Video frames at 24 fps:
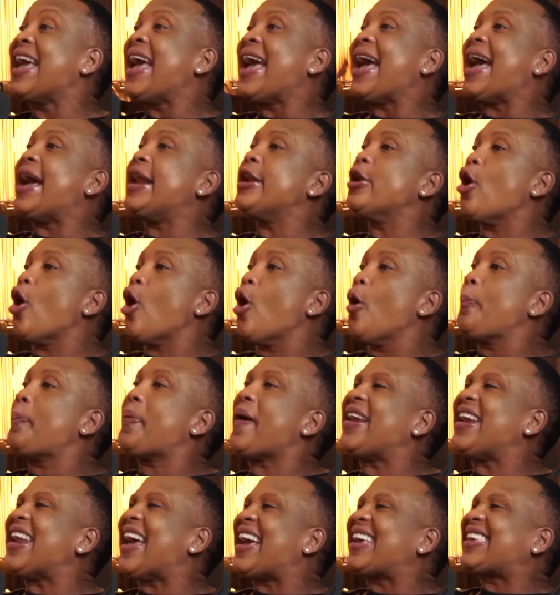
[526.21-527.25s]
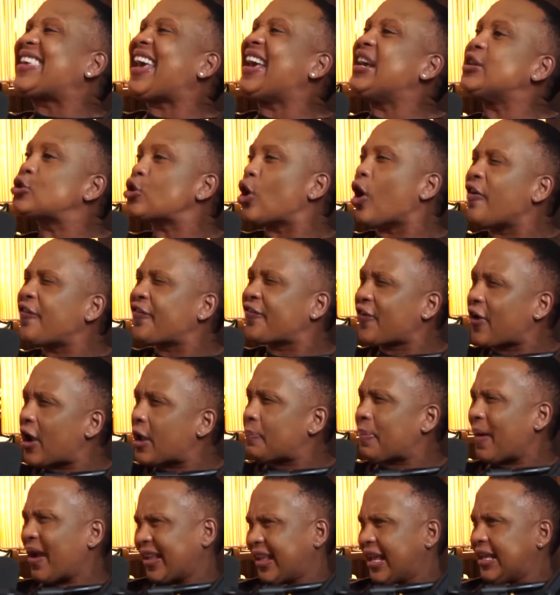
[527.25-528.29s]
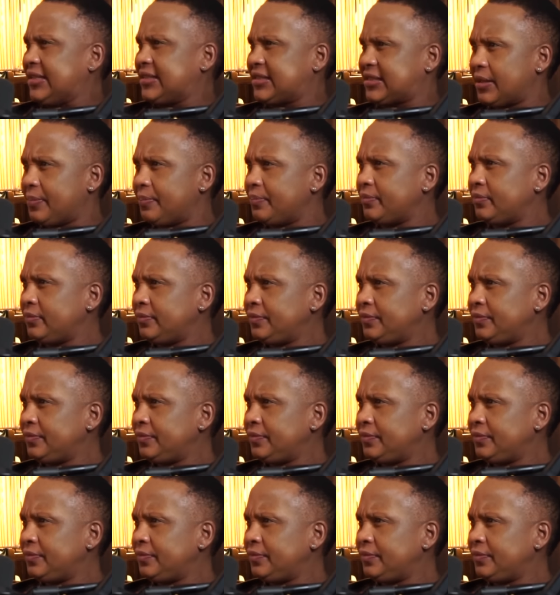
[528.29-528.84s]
and open a case of rape against him.